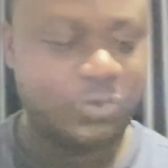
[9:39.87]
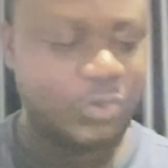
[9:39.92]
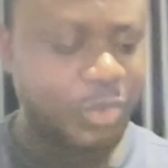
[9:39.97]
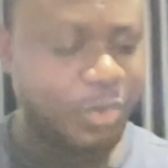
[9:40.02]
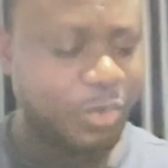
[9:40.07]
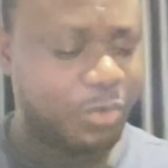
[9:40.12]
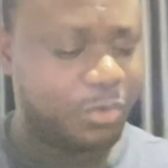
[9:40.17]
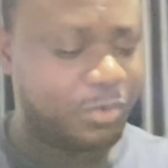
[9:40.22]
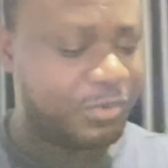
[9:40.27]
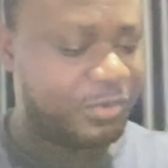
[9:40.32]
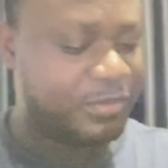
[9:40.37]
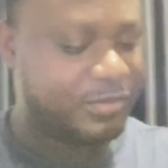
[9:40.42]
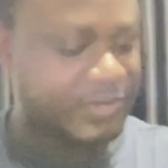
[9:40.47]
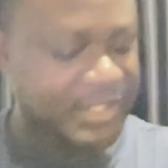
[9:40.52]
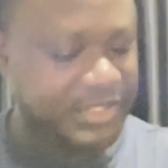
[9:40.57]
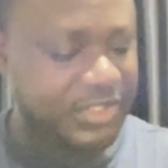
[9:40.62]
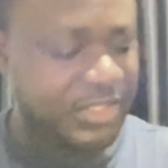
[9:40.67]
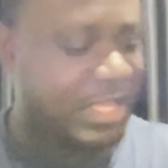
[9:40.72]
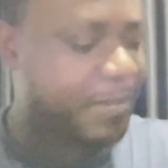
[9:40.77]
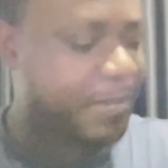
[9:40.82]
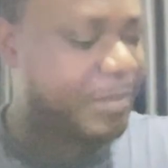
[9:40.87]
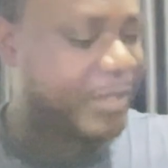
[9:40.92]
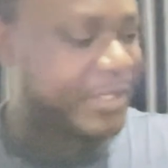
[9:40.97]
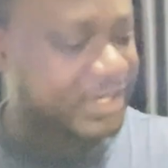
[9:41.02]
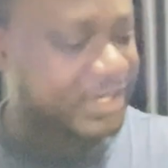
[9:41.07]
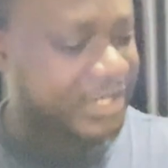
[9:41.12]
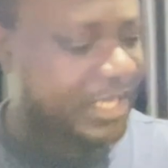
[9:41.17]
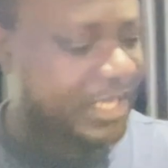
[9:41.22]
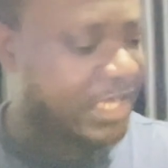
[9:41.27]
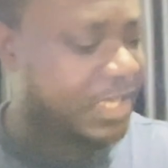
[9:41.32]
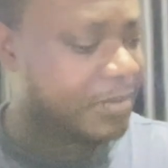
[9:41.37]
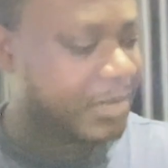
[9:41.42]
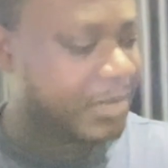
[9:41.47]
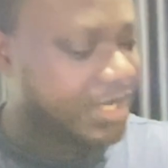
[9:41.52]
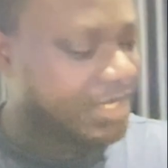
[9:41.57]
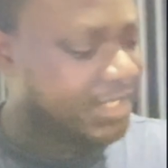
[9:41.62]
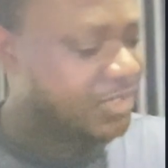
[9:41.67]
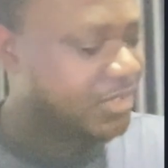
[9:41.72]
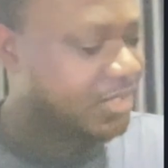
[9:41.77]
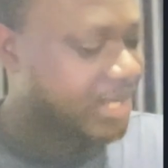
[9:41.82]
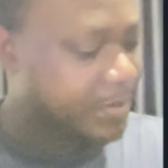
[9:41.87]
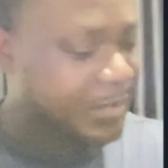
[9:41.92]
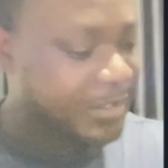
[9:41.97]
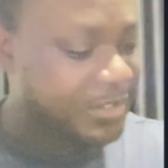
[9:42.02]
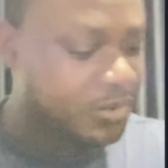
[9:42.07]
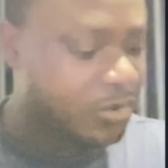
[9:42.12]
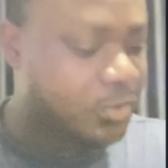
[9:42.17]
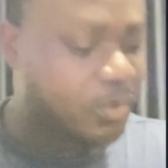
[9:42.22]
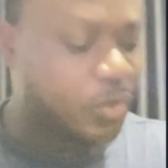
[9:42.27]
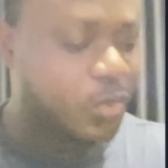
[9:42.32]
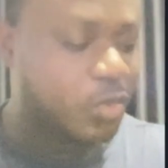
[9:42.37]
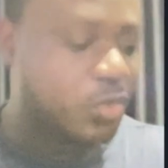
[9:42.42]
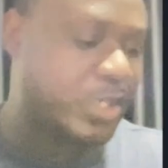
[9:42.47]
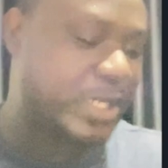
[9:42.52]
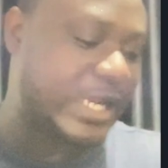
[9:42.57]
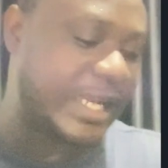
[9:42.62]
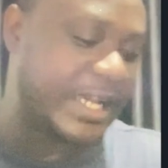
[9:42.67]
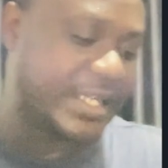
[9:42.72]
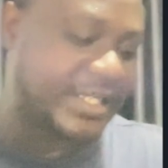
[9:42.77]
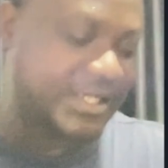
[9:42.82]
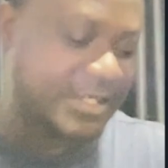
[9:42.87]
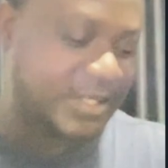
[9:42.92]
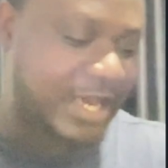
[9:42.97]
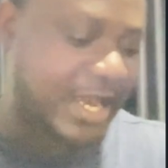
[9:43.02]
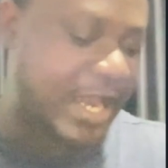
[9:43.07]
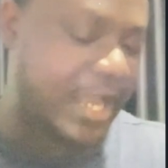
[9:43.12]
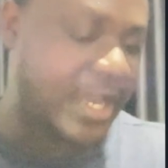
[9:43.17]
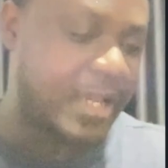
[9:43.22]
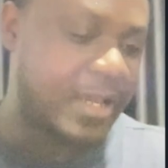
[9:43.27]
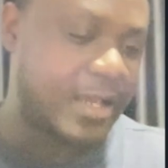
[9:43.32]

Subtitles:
Oh, this other person came, and this other person also looked like this guy.